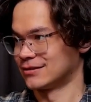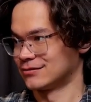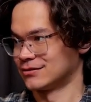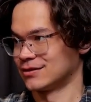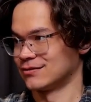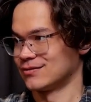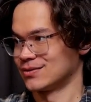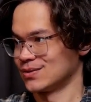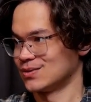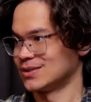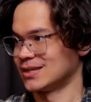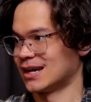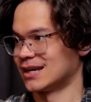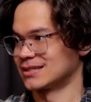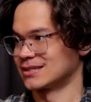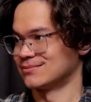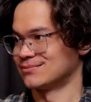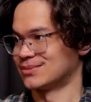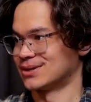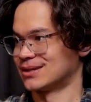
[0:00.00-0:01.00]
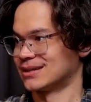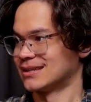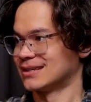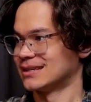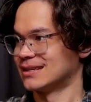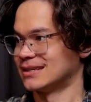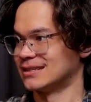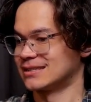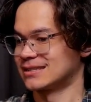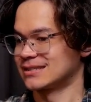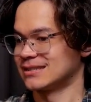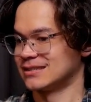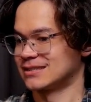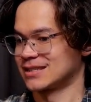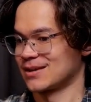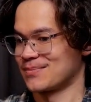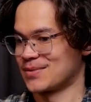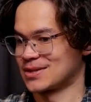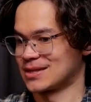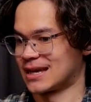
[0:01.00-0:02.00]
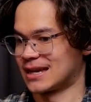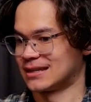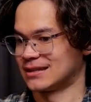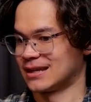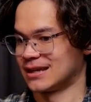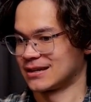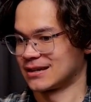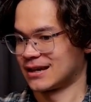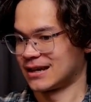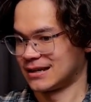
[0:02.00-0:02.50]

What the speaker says: level of enthusiasm, but it's something that like,